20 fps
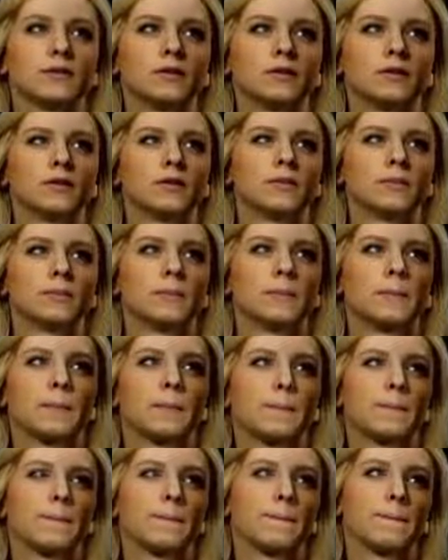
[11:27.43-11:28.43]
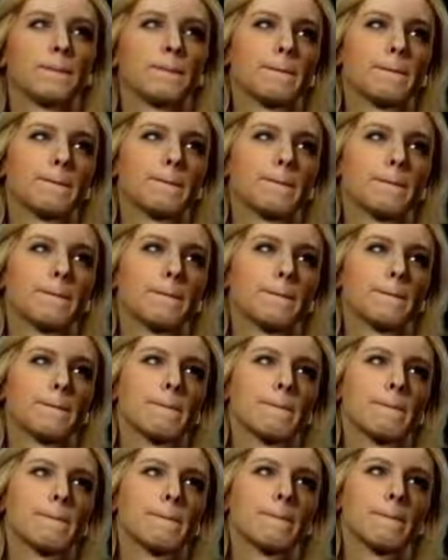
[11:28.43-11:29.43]

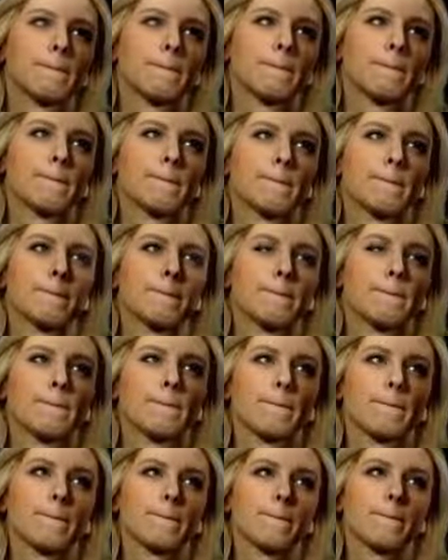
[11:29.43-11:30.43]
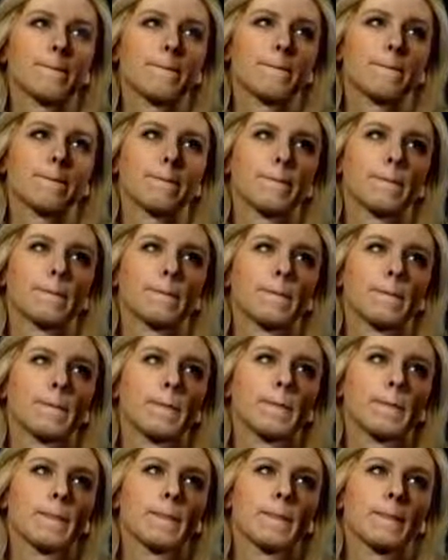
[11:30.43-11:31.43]

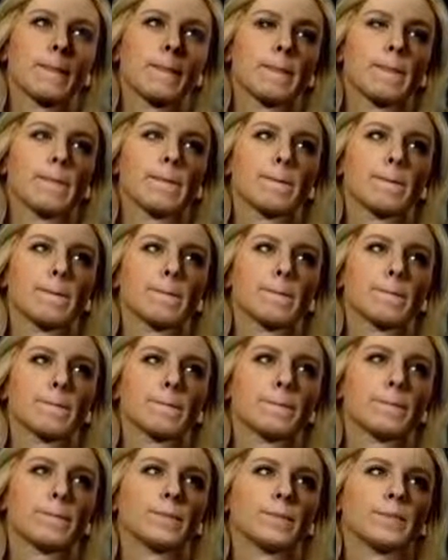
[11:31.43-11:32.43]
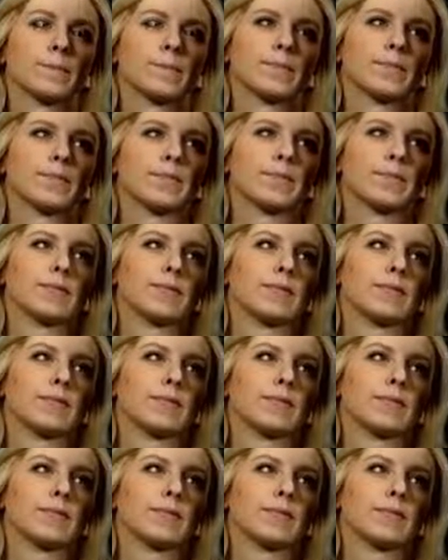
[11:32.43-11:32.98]
(no one is talking)